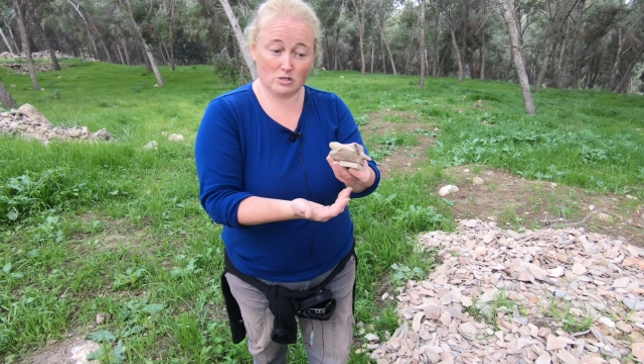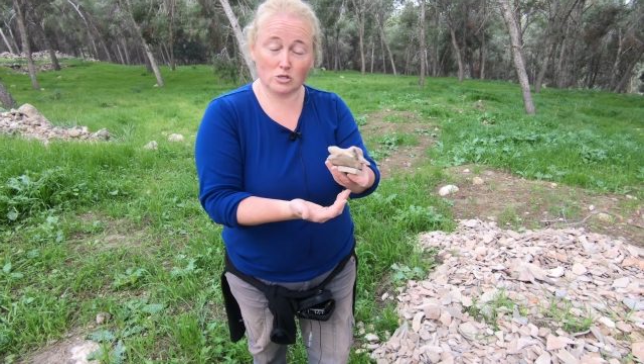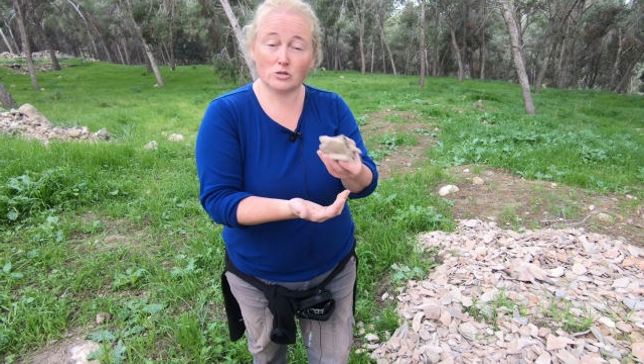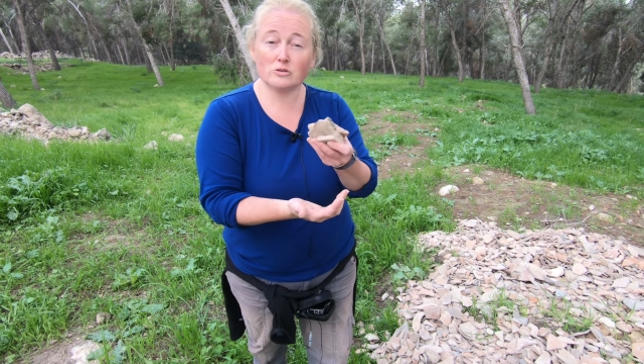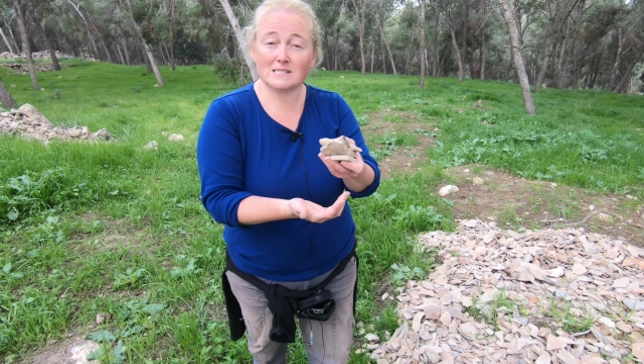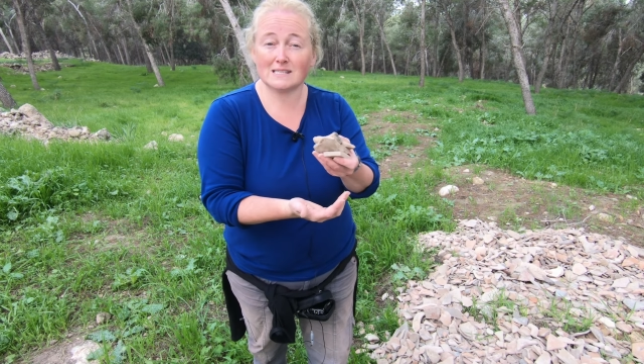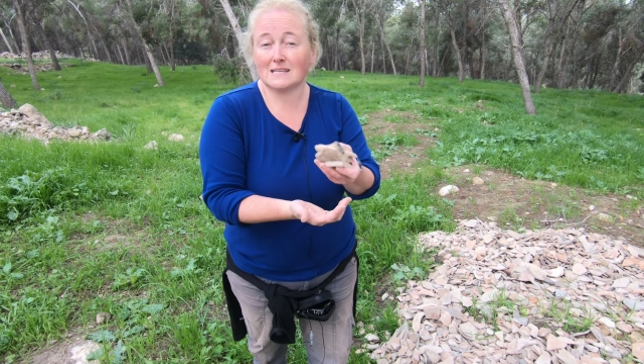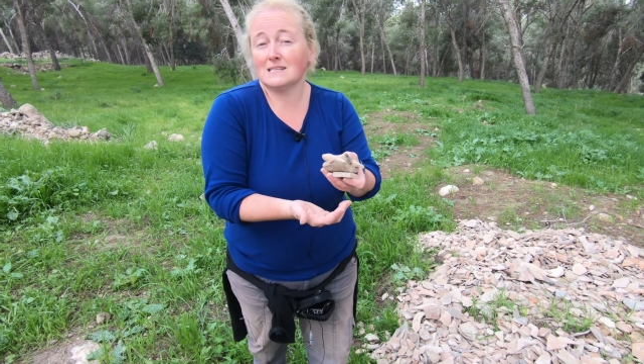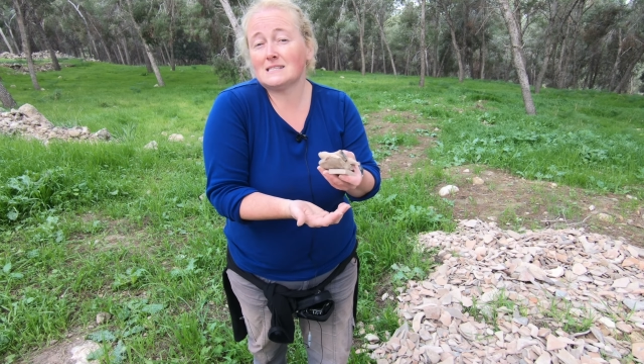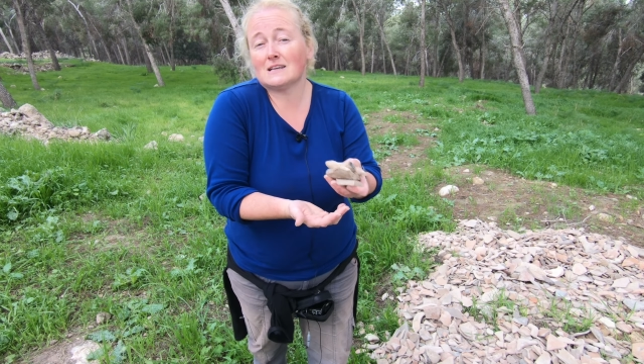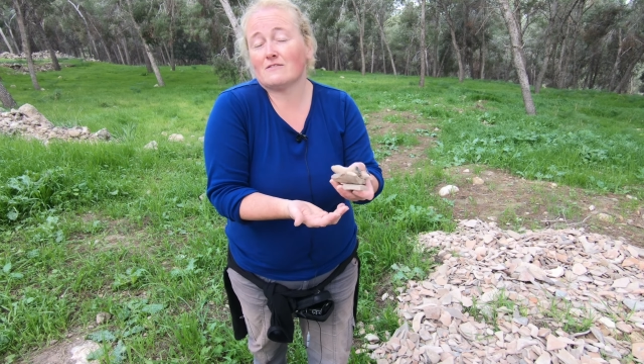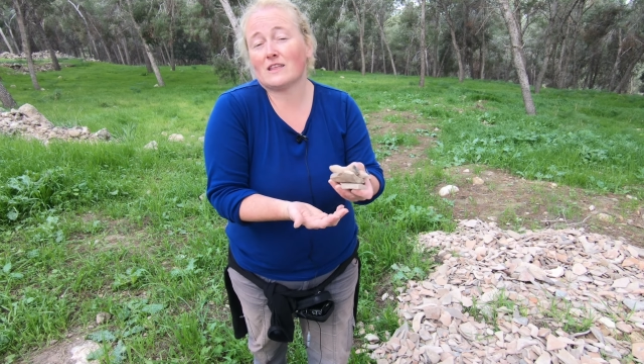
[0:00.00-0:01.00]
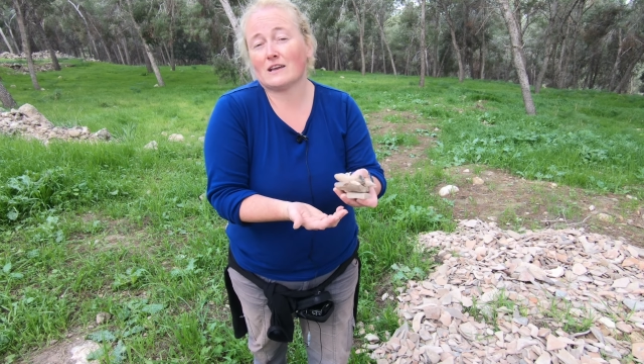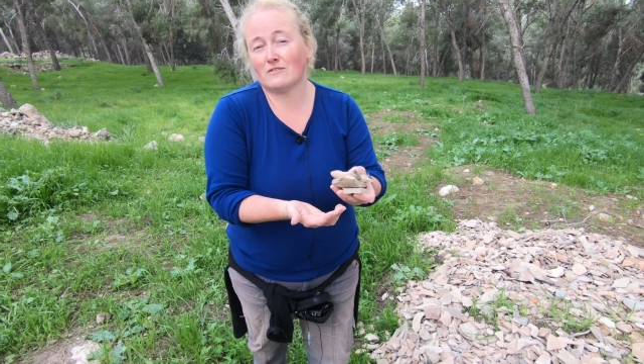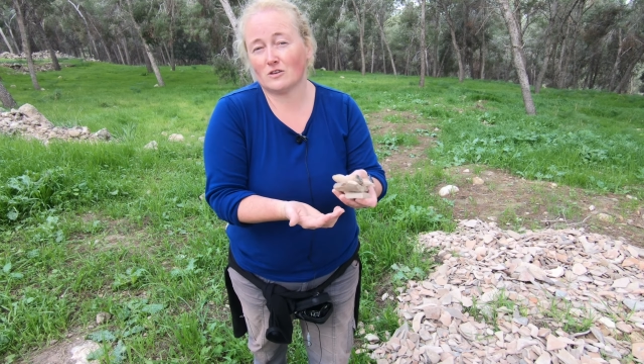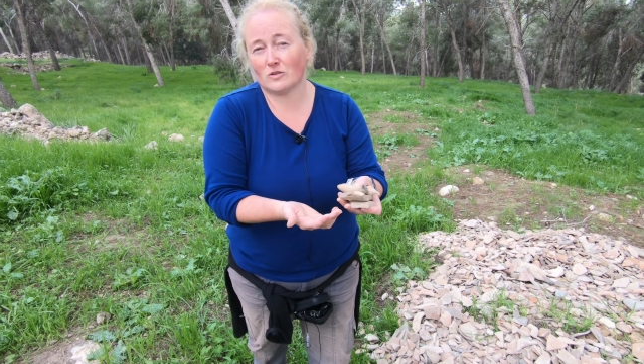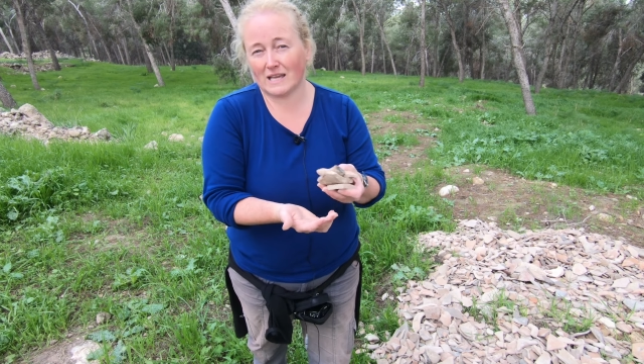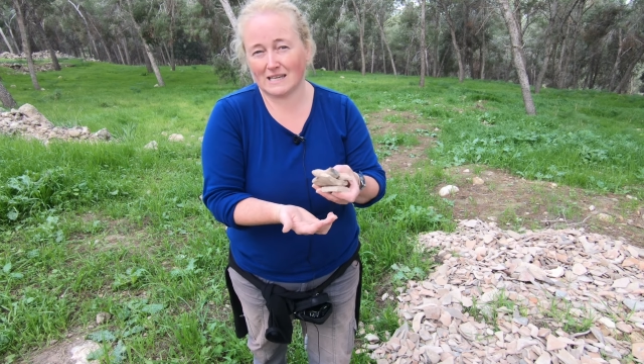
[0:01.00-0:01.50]
use this if they
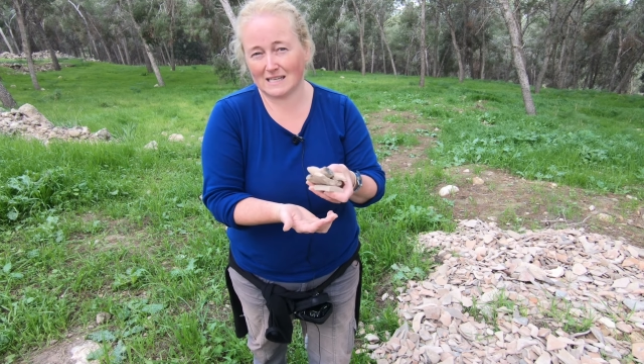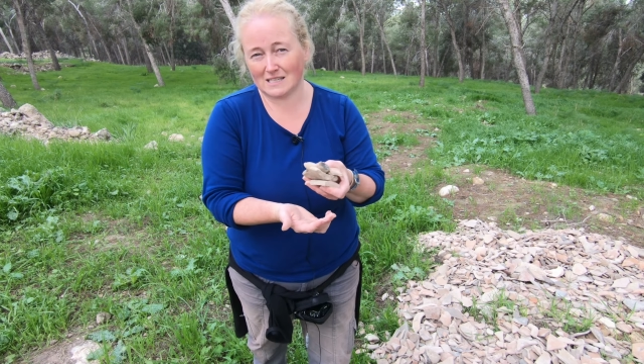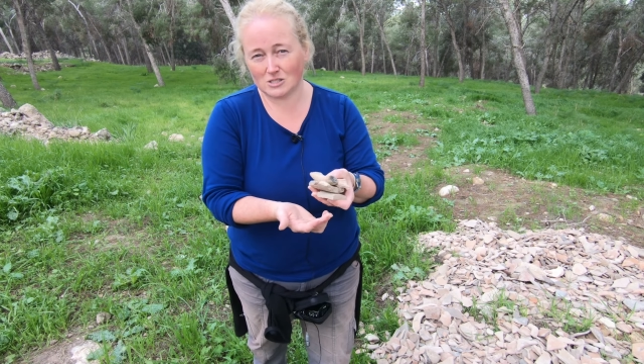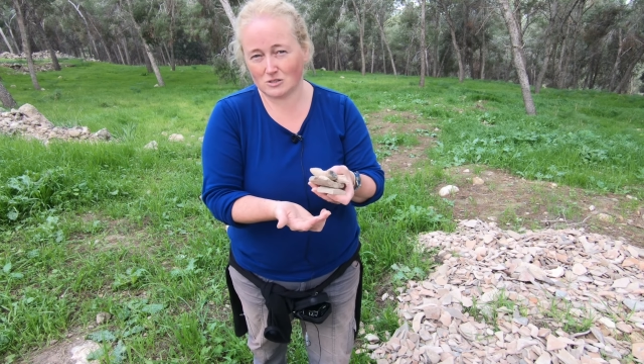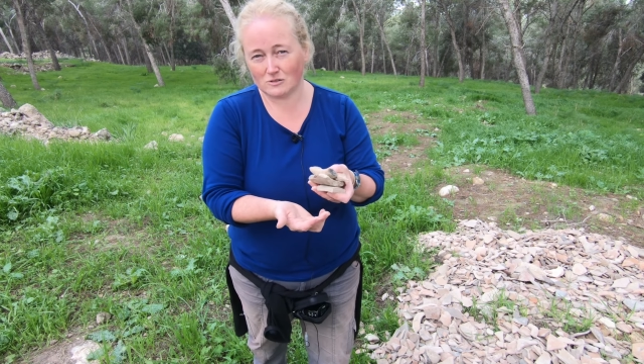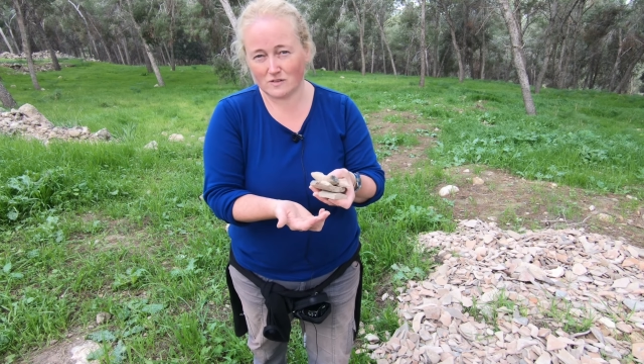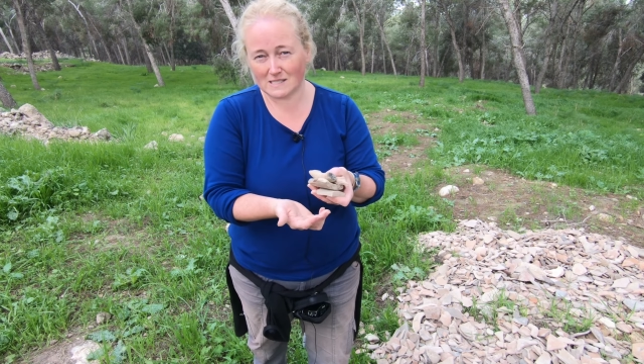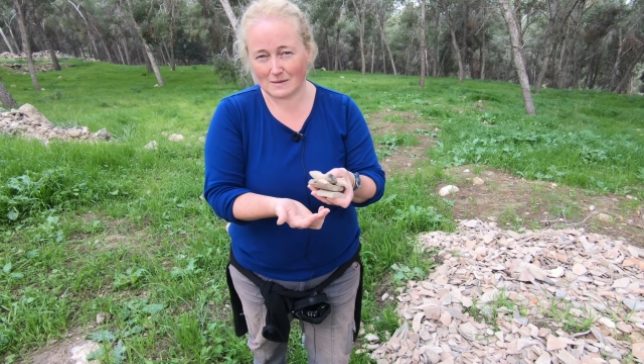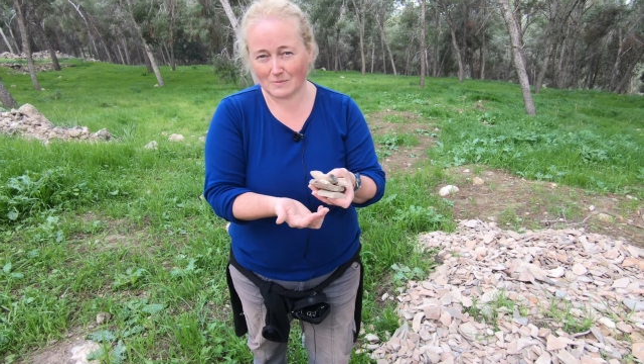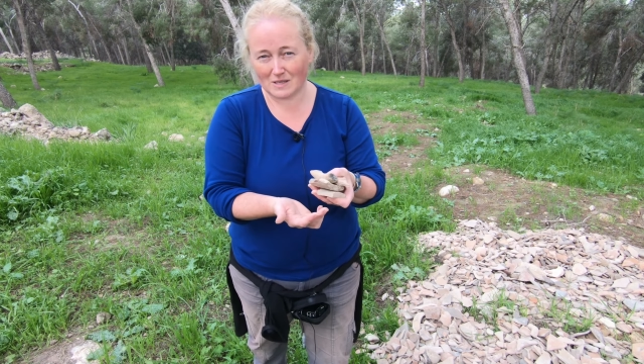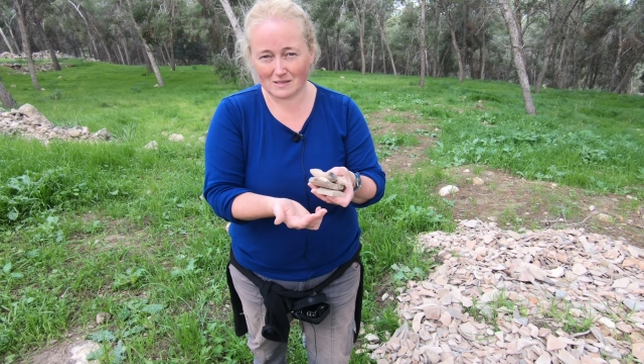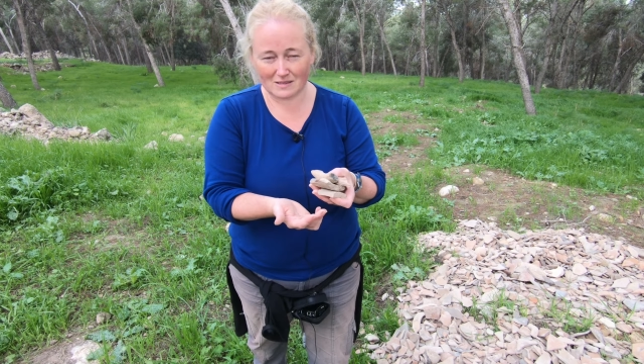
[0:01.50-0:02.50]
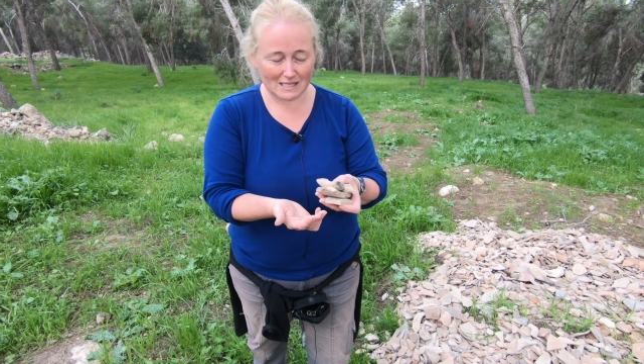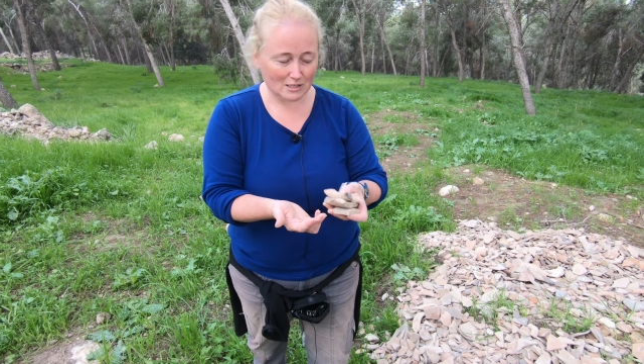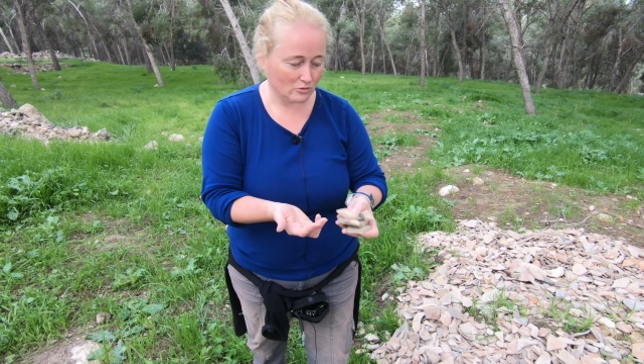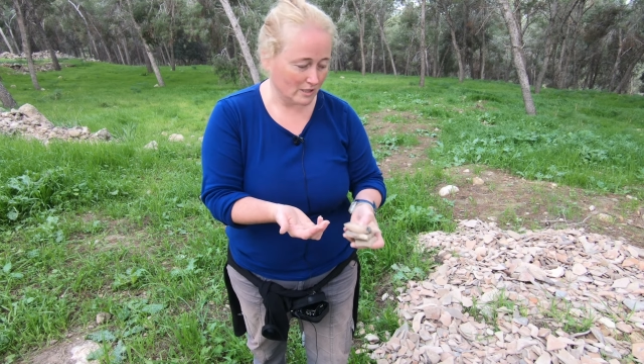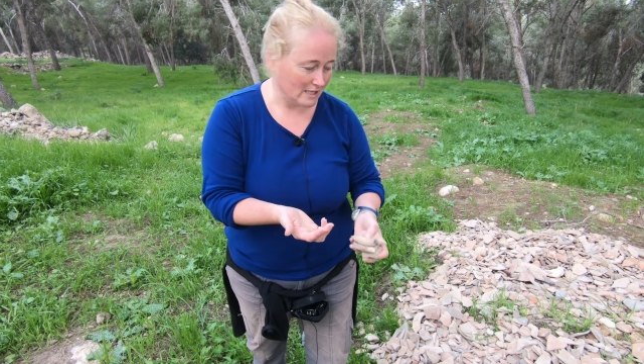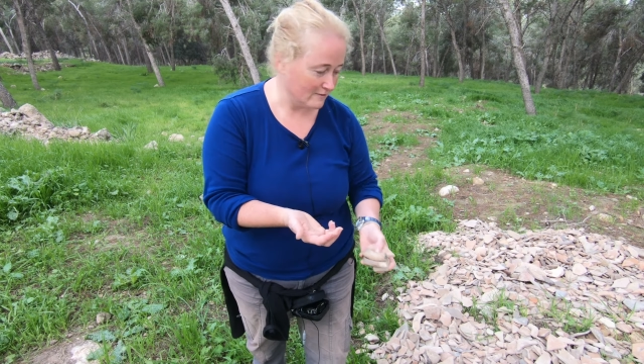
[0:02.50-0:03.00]
feel they need to for something that they're
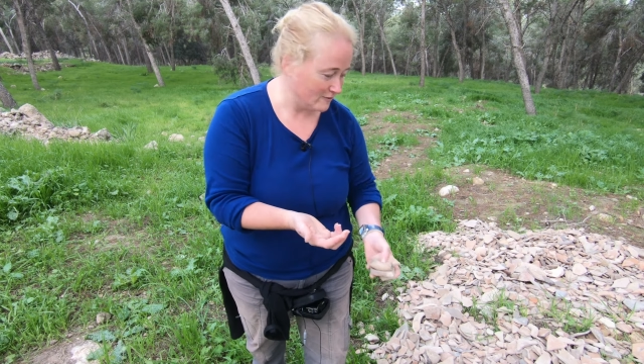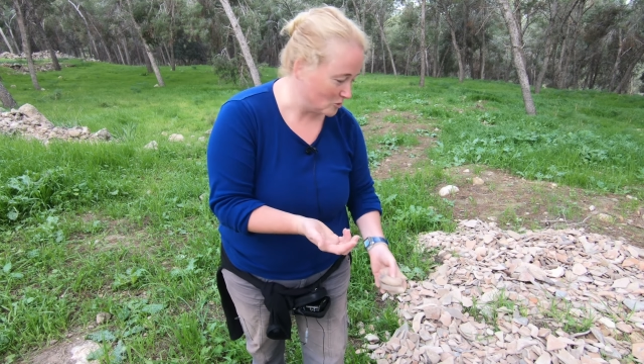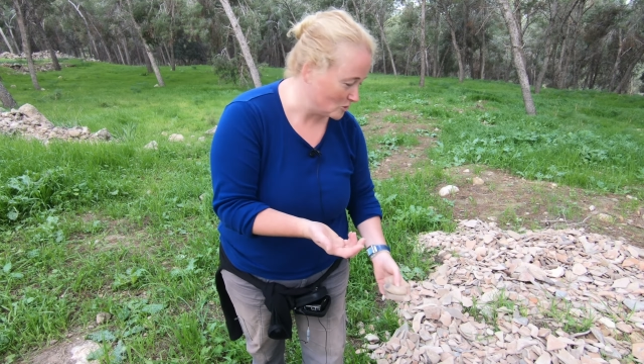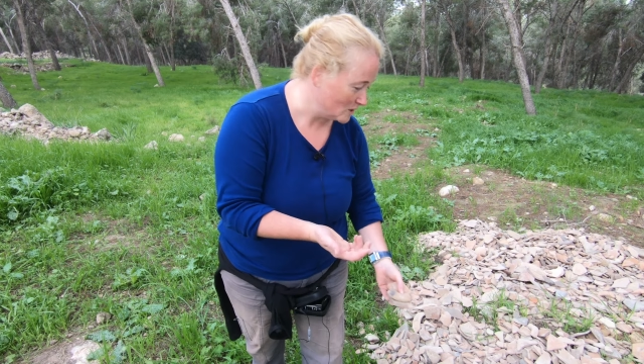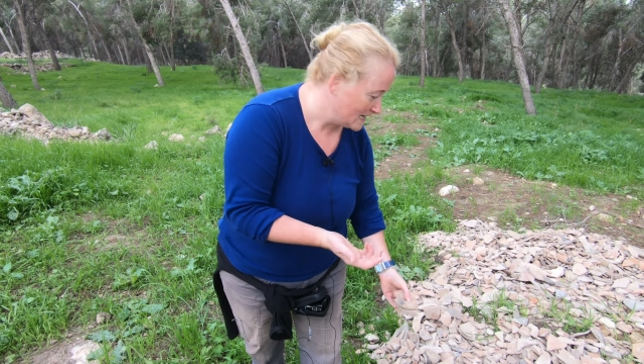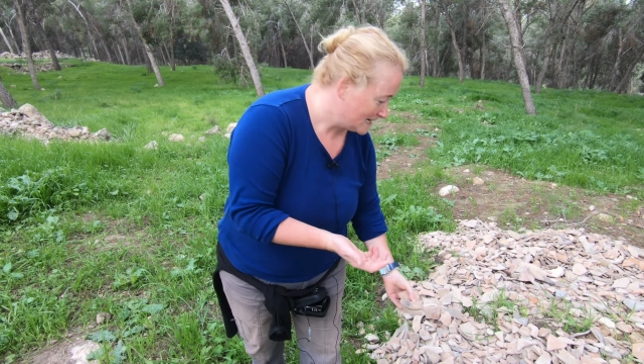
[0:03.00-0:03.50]
looking for.